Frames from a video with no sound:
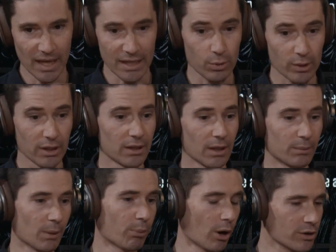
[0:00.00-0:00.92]
what
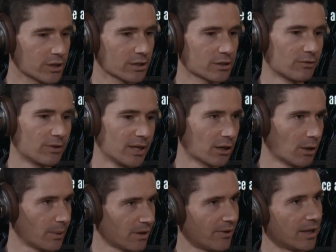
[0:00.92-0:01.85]
the process of the
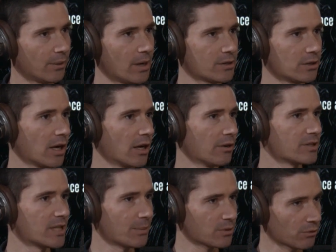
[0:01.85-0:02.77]
economic evaluation kind of
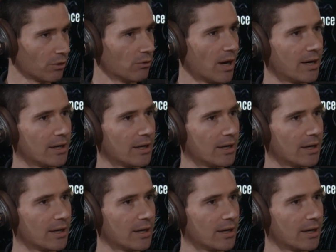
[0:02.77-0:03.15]
steps through, right?